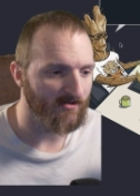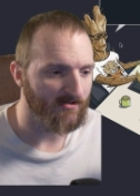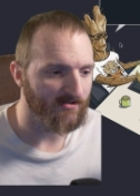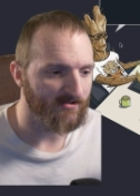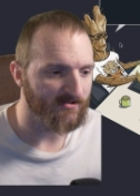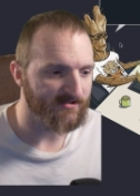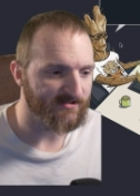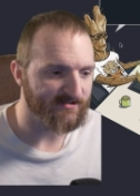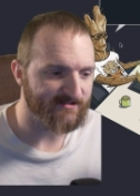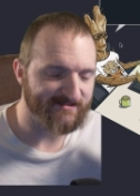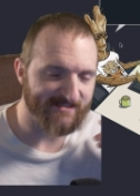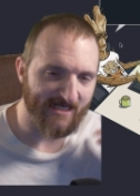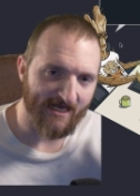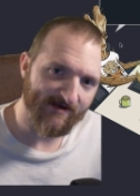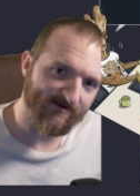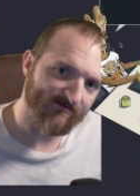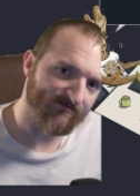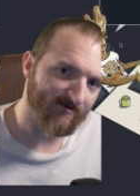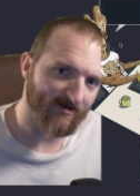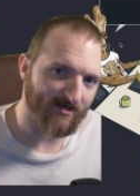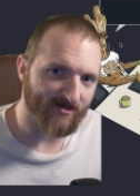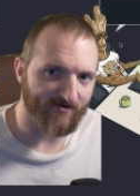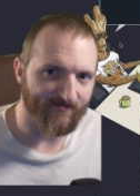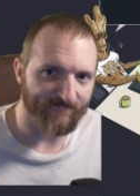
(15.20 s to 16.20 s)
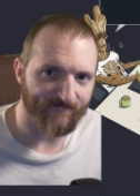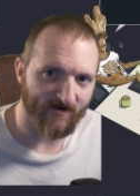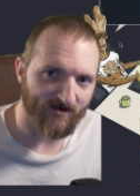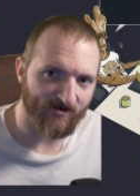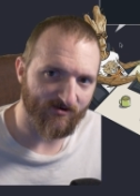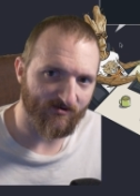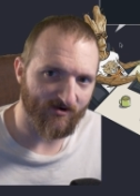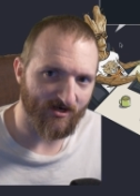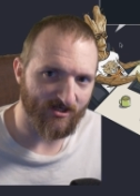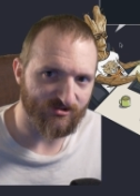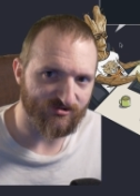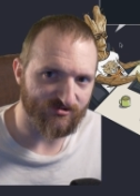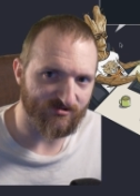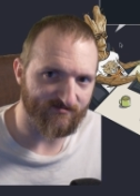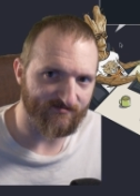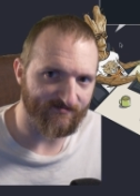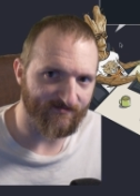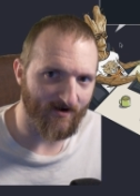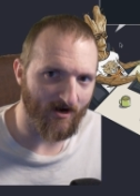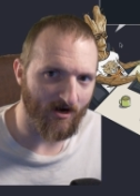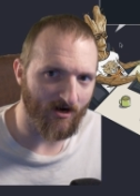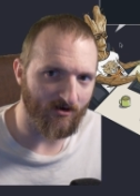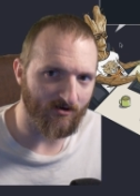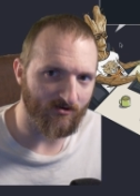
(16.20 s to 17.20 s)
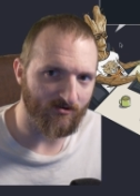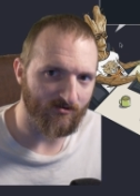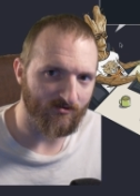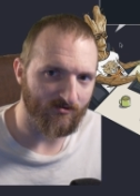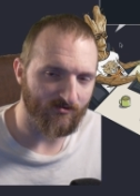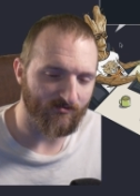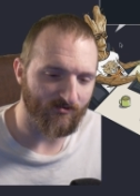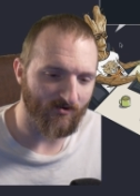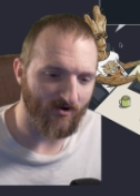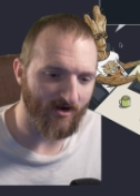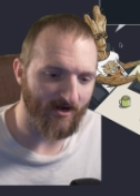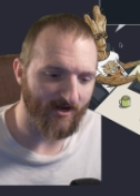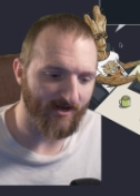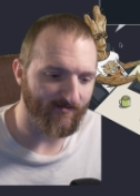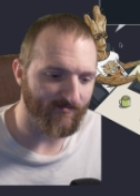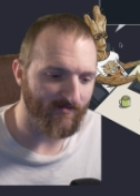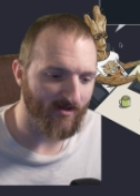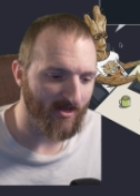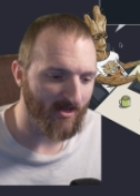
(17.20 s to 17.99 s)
save a configuration file, right?